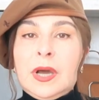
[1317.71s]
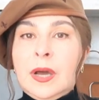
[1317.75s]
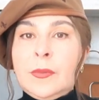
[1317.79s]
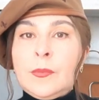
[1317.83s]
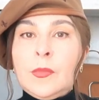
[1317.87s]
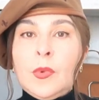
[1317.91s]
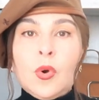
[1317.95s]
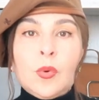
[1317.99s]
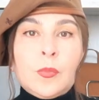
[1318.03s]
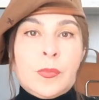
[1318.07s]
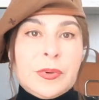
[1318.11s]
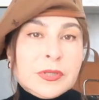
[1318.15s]

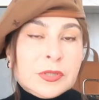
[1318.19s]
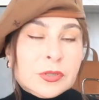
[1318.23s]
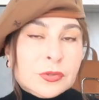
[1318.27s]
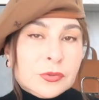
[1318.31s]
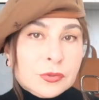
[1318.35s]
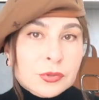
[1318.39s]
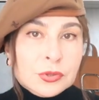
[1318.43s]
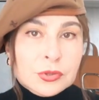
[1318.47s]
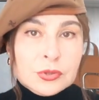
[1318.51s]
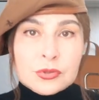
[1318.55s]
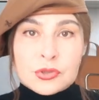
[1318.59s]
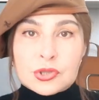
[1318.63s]
i'm open
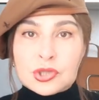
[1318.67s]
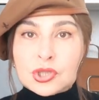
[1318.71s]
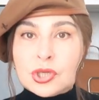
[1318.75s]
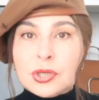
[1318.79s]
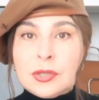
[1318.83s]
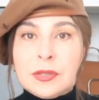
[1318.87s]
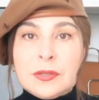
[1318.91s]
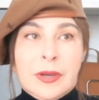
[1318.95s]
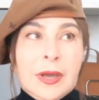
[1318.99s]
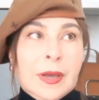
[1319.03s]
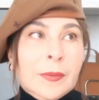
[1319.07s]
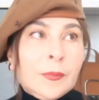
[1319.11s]
to
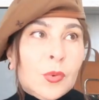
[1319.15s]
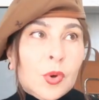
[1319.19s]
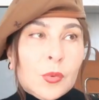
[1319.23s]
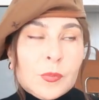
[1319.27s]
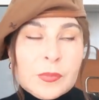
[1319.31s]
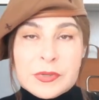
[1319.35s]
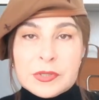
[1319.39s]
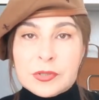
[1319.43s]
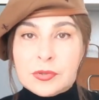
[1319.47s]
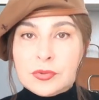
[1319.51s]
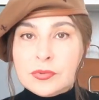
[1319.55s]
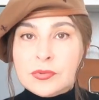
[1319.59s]
neutral i'm
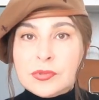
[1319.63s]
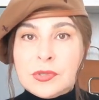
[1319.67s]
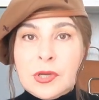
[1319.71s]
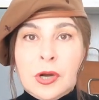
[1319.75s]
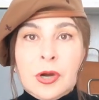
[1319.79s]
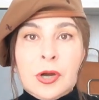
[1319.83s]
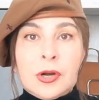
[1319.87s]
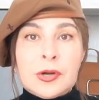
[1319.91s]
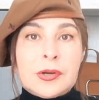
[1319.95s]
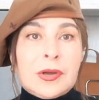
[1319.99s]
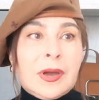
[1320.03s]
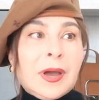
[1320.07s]
open to
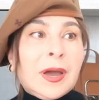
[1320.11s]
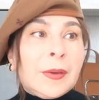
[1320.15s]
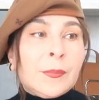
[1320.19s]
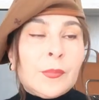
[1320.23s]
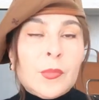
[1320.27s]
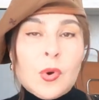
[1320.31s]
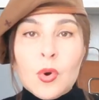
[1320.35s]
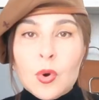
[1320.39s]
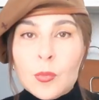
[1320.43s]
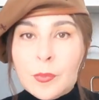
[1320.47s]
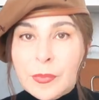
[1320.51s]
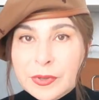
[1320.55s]
dark
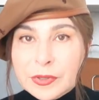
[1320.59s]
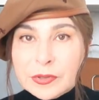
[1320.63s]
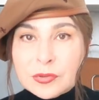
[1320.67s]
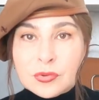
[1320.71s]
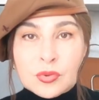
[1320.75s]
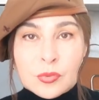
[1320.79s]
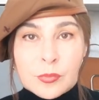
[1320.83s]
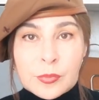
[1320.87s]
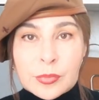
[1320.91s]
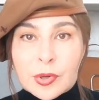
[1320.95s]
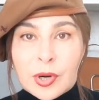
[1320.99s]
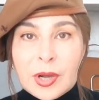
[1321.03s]
i'm open
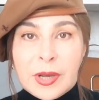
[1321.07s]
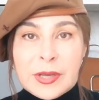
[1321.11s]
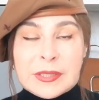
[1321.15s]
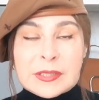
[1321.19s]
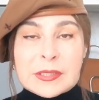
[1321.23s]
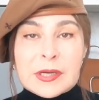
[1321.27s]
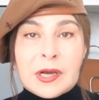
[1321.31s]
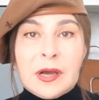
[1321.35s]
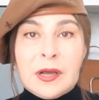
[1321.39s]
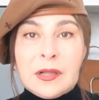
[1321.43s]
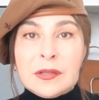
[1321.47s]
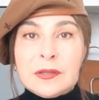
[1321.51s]
to
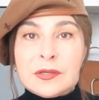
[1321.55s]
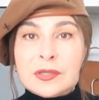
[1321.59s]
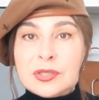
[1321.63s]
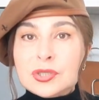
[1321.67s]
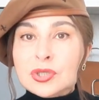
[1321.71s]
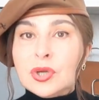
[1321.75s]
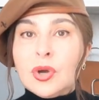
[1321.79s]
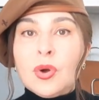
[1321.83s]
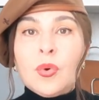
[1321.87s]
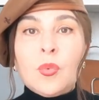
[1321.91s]
bright colors